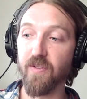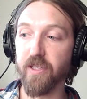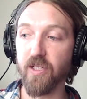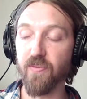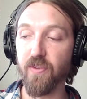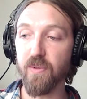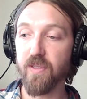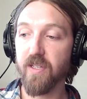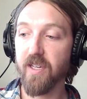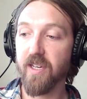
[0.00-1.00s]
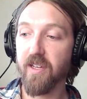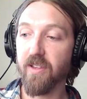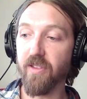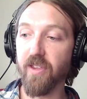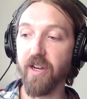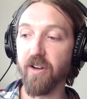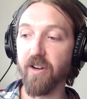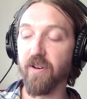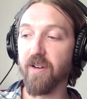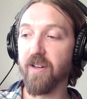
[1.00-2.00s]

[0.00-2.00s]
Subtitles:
on these flutes. They're